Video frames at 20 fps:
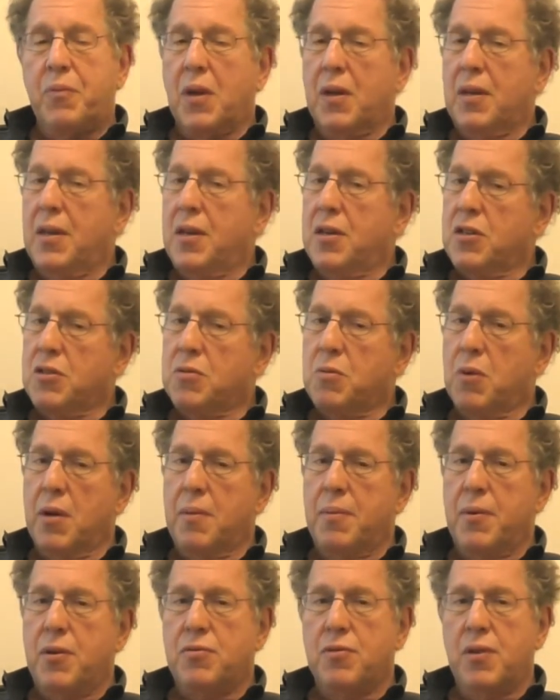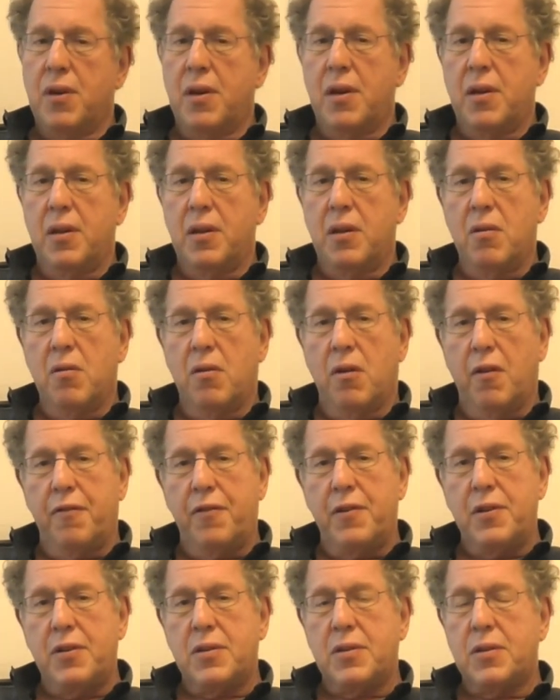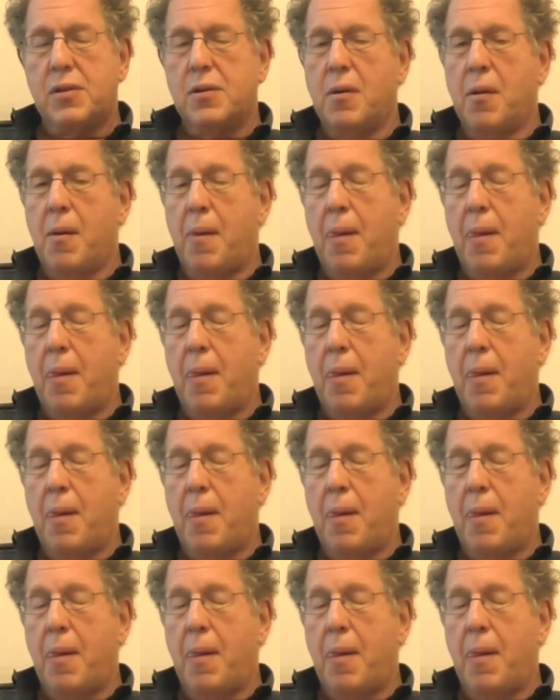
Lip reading: They just want to be treated in the office.